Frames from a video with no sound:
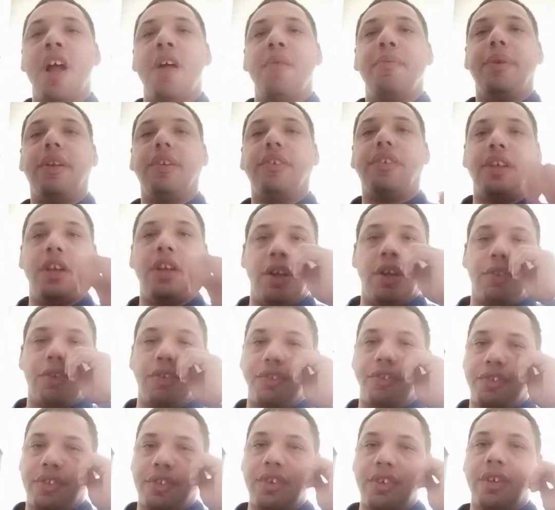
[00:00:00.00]
because he
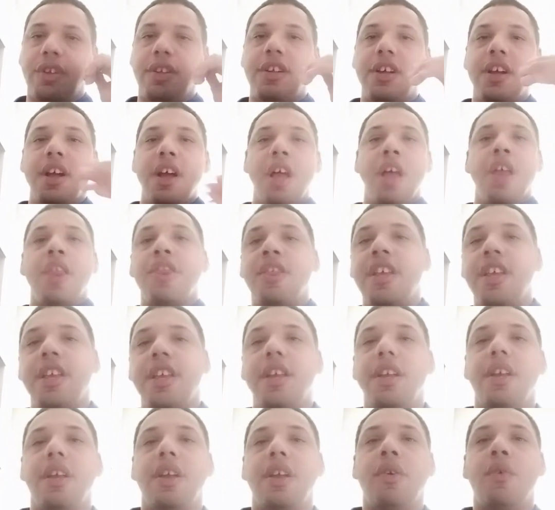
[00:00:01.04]
understood
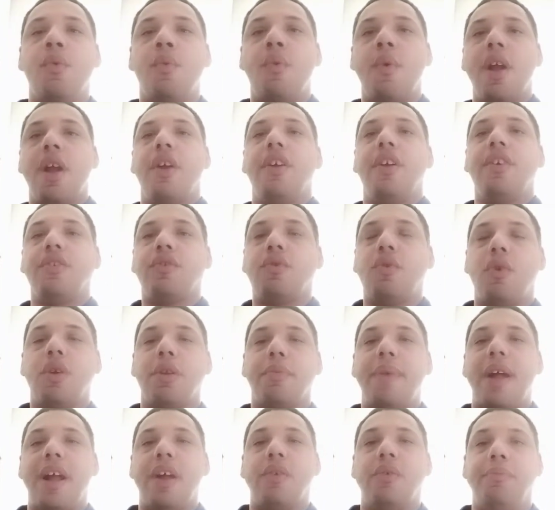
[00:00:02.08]
where his
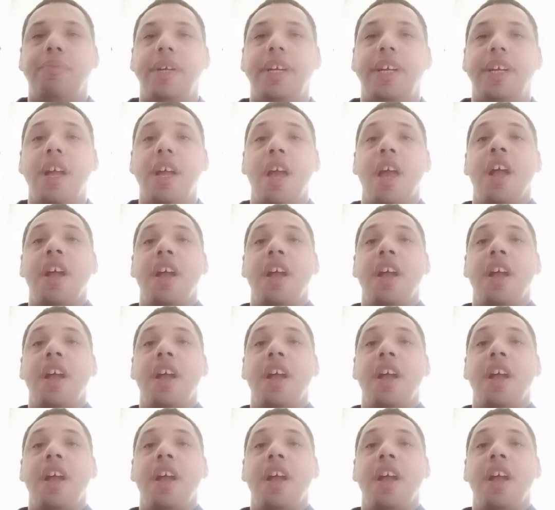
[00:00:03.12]
quarterback would be.